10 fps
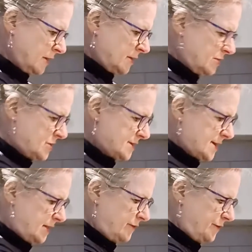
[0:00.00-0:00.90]
You just
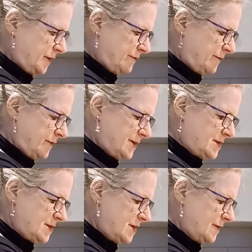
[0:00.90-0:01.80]
kind of
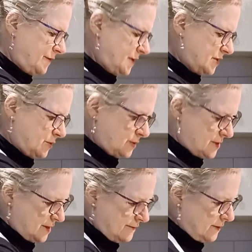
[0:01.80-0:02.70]
see if it goes
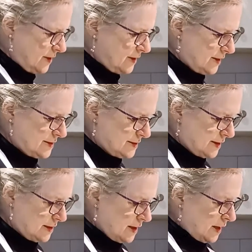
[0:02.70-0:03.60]
in really
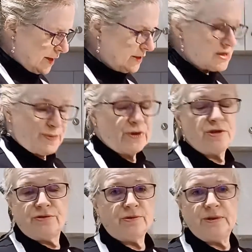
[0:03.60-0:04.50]
nicely. At this point,
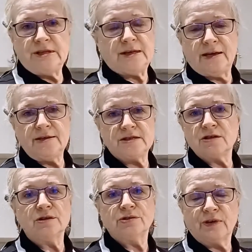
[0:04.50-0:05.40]
you don't need any
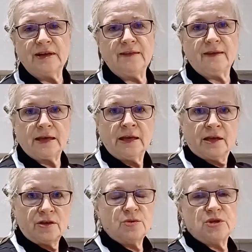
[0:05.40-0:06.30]
salt or anything.
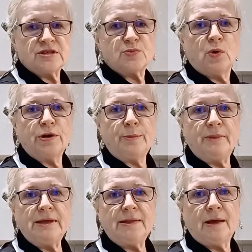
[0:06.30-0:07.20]
You just want to
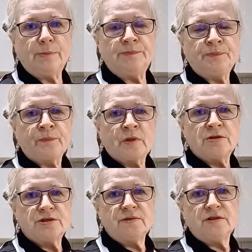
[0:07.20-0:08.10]
make them
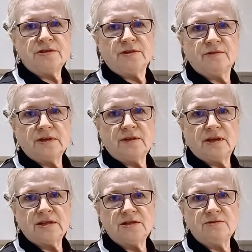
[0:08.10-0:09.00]
to the degree
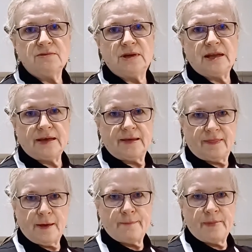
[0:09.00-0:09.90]
that you like
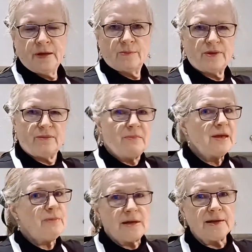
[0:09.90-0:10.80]
them, with
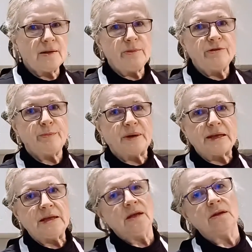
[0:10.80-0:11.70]
maybe a little bit of
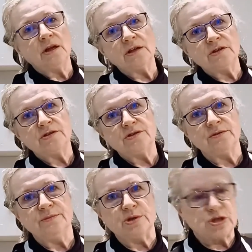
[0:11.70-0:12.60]
bite, not
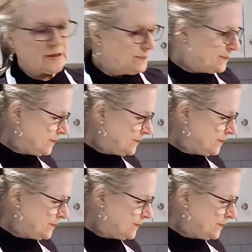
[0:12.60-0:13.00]
too mushy.